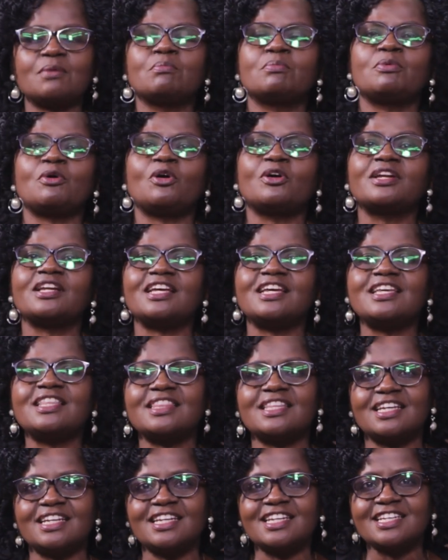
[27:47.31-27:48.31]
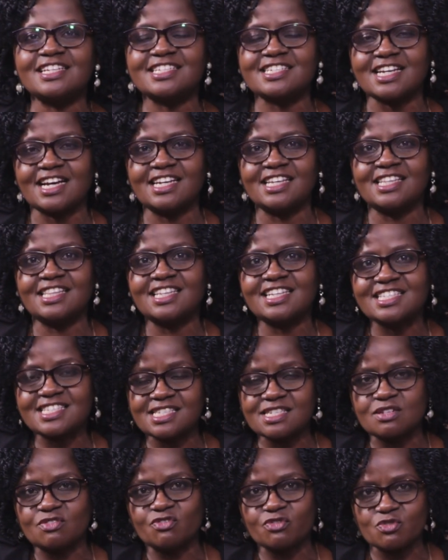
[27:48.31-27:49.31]
born in the nature, in the
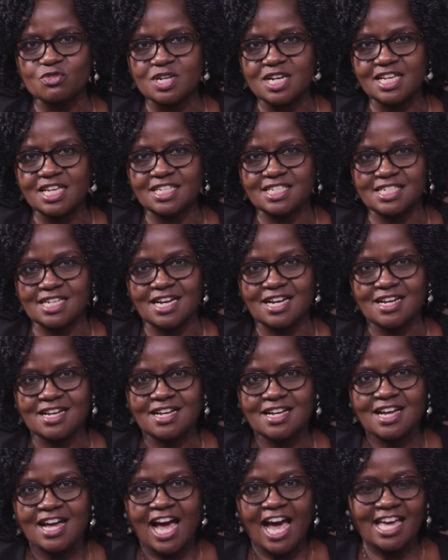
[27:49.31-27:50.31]
sinful nature, ah.